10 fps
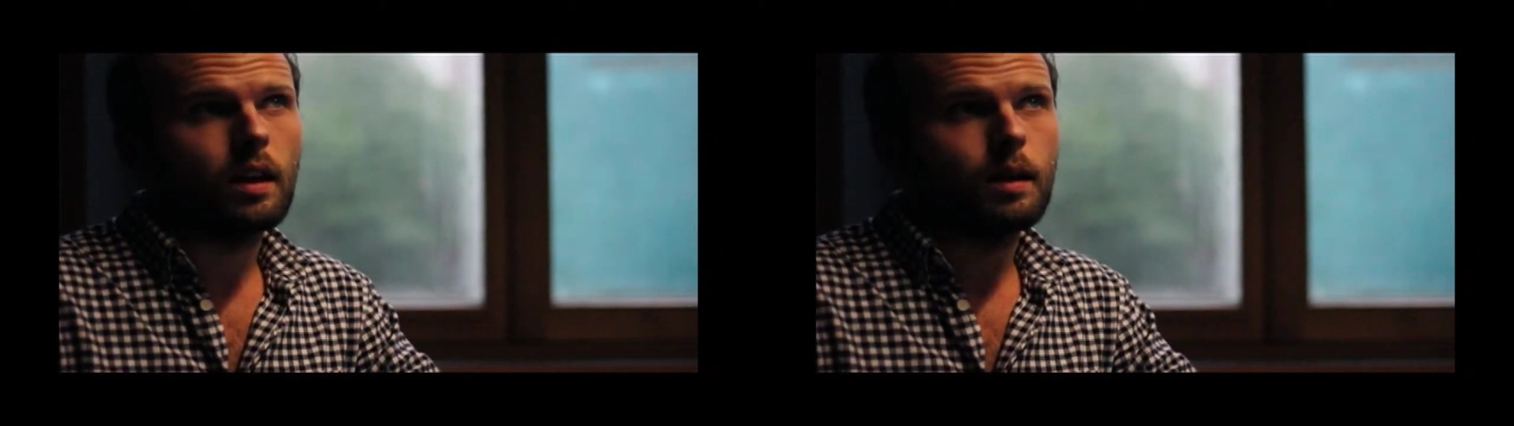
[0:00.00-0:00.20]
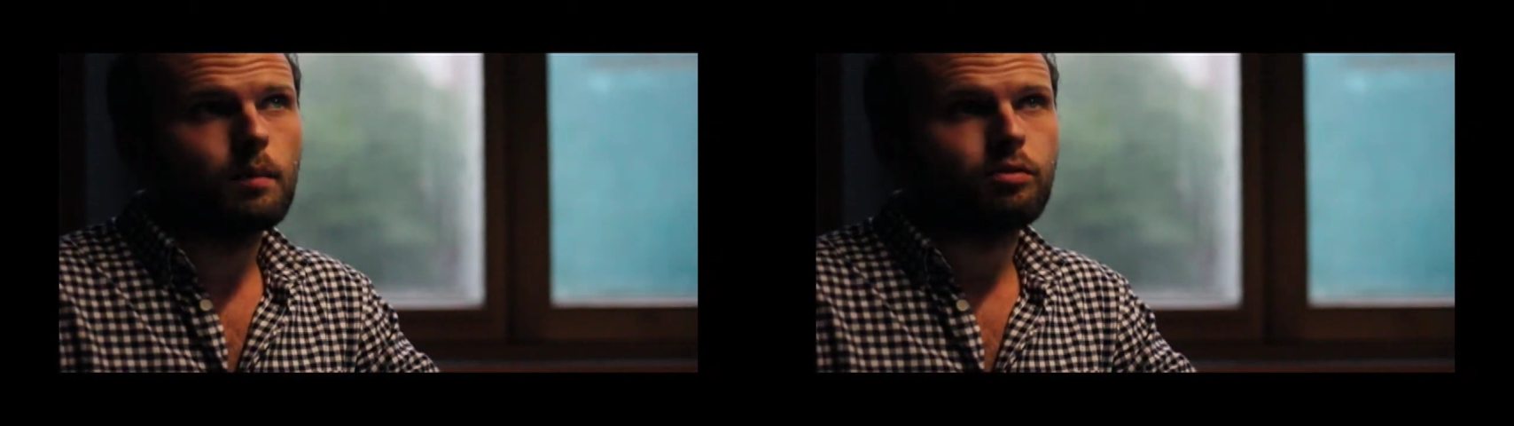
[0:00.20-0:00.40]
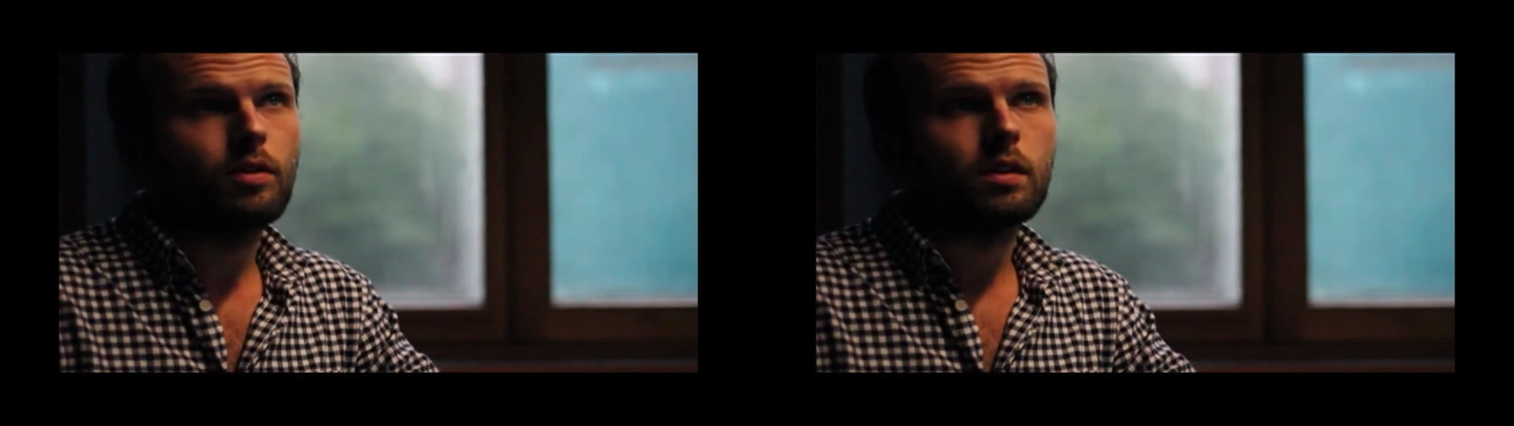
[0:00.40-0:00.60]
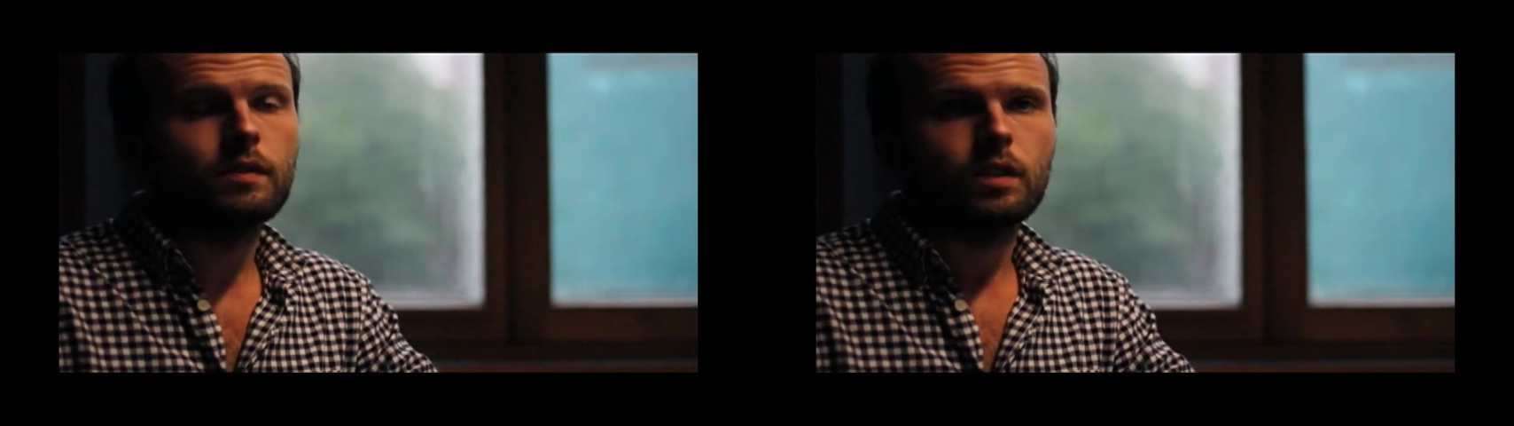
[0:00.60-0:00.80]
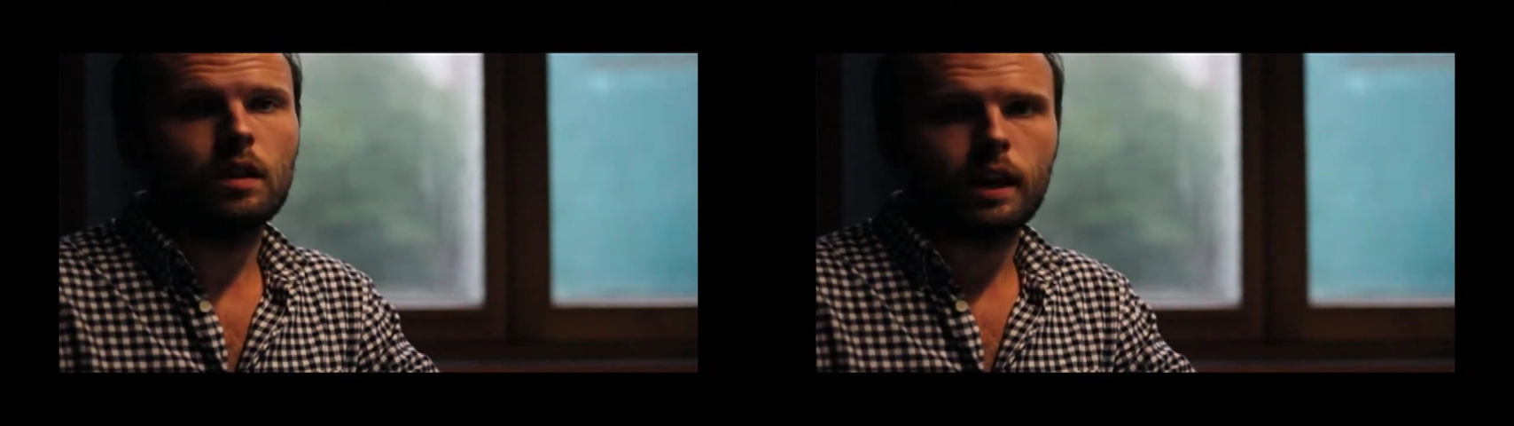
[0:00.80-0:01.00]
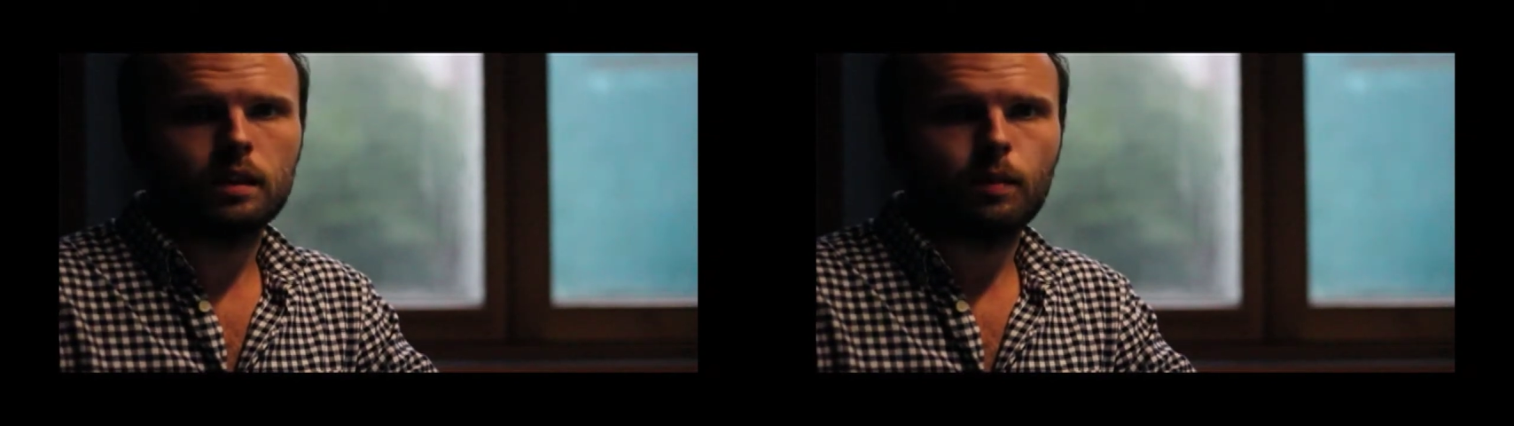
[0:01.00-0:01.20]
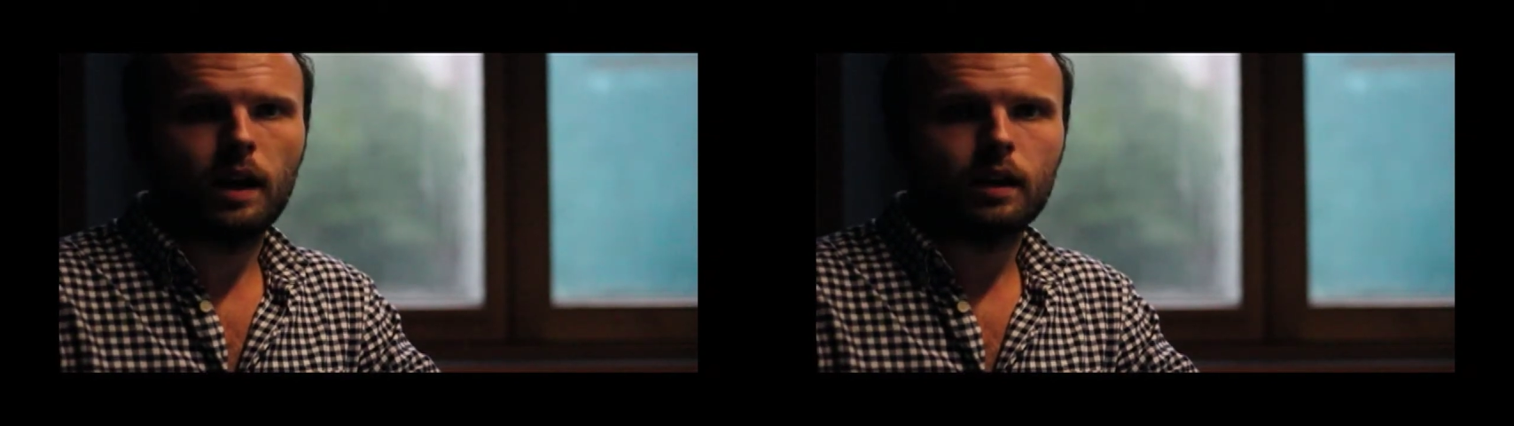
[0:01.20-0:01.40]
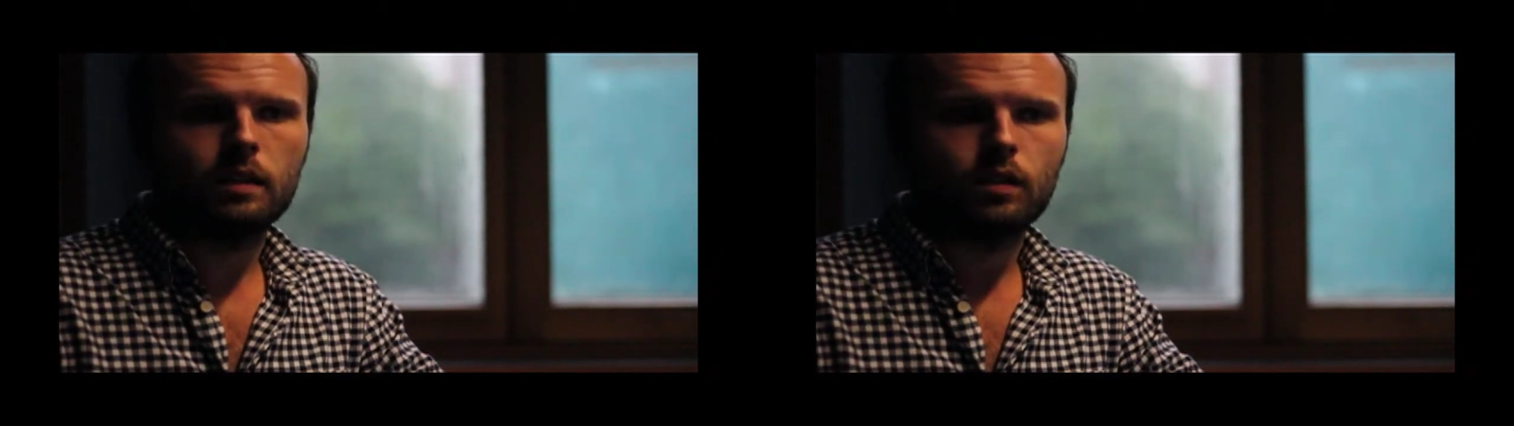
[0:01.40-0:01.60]
improve certain
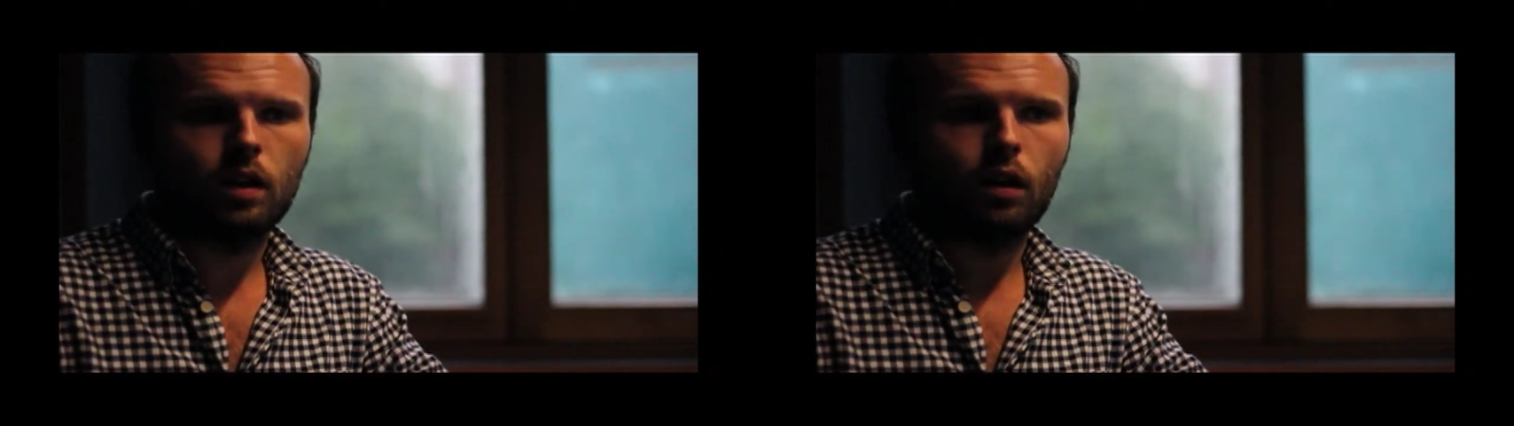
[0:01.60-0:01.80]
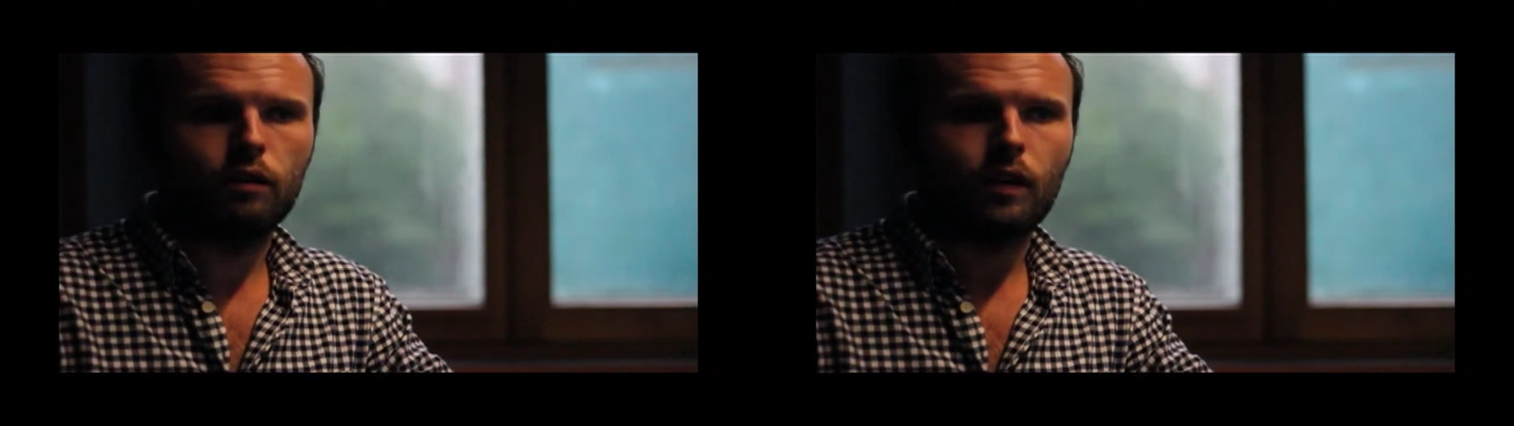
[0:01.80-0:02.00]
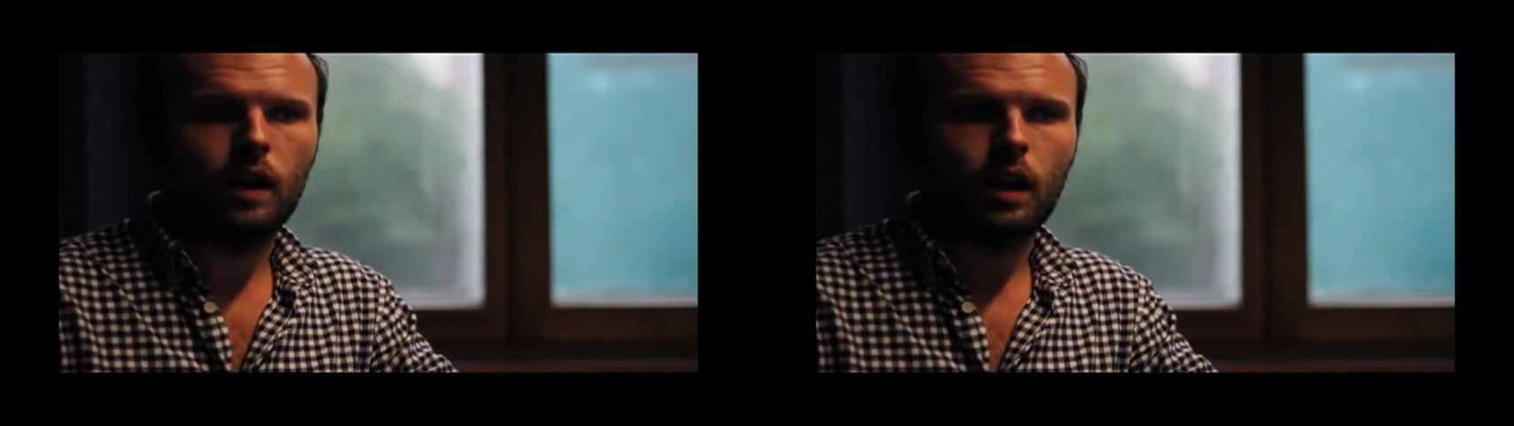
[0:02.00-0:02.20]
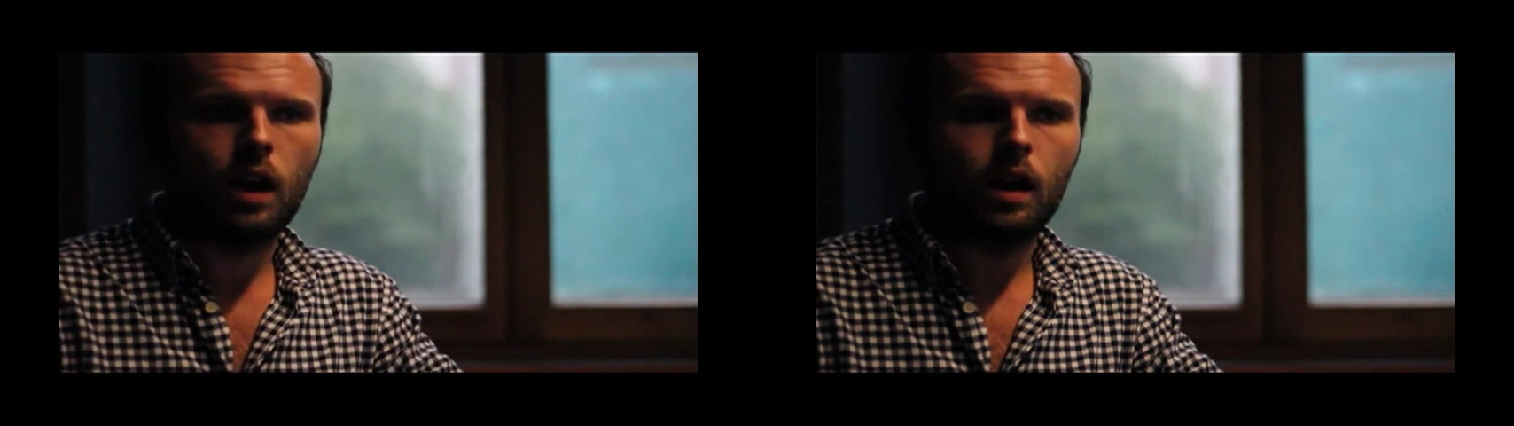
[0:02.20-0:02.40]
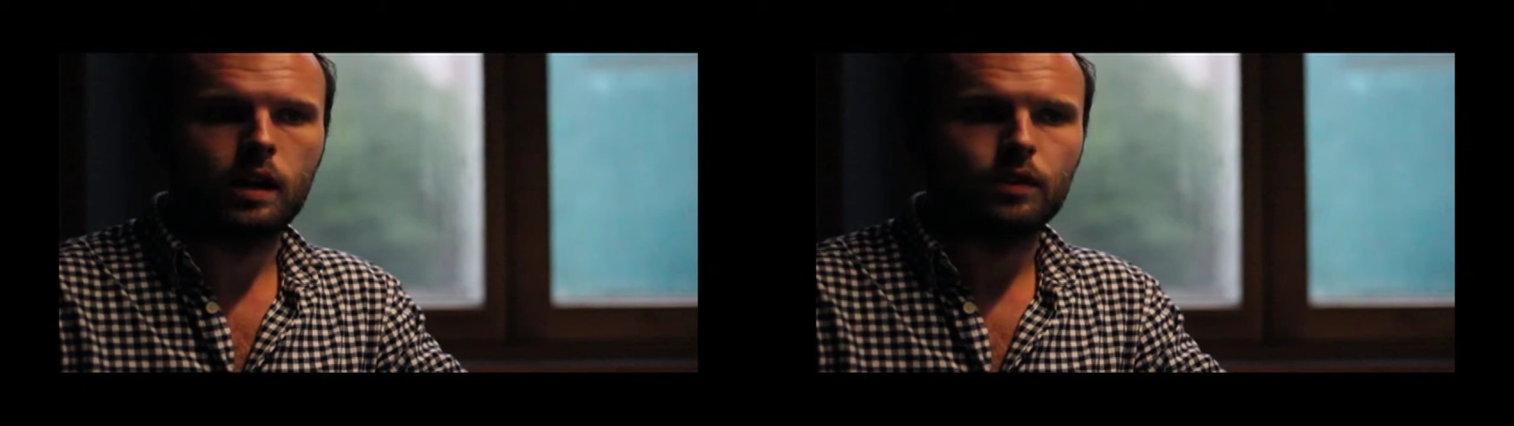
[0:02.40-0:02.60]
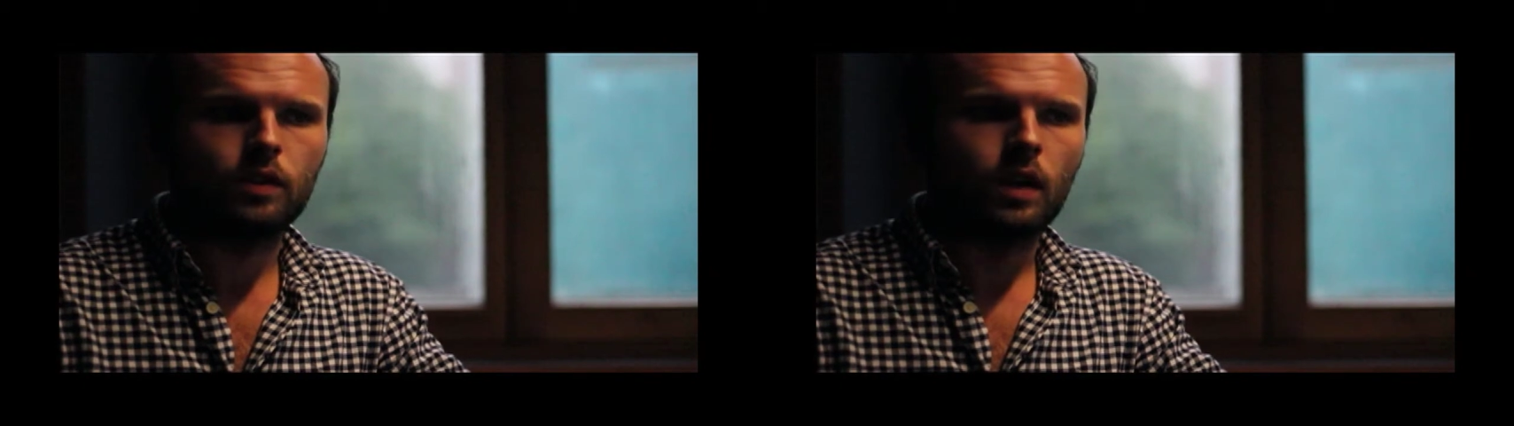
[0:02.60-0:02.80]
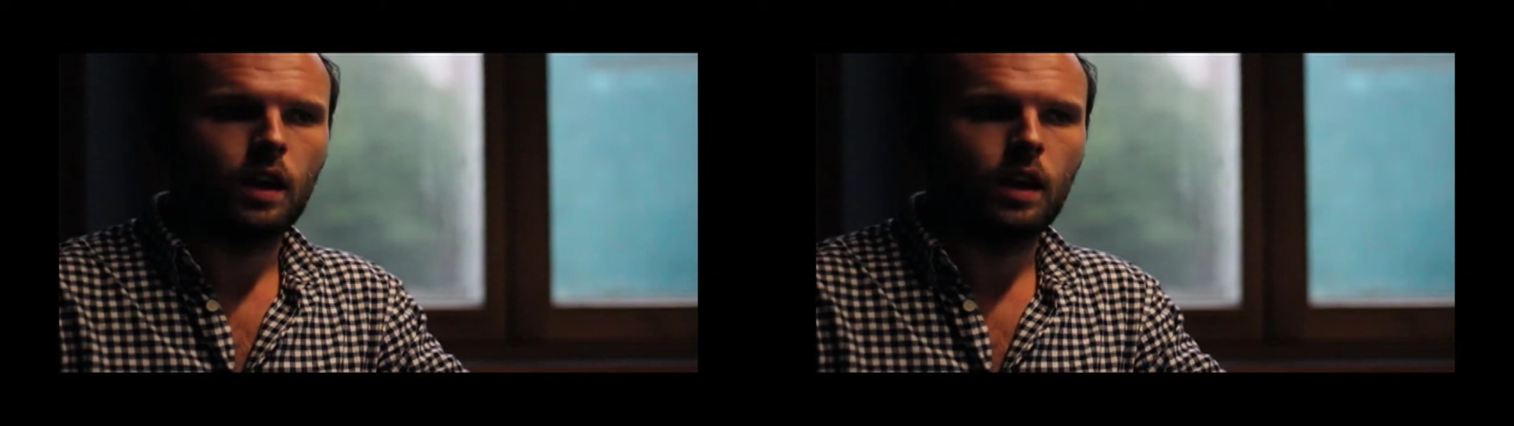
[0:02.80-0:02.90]
aspects of our lives,